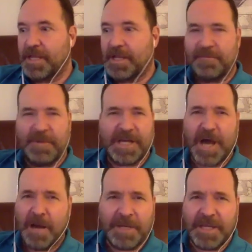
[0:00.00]
and I have my
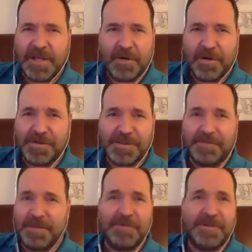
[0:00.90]
comedy heroes
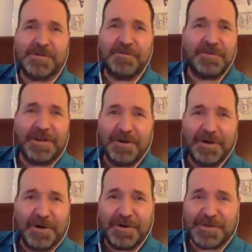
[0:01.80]
and my musical theater
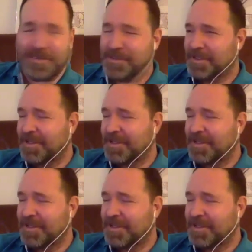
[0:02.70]
heroes.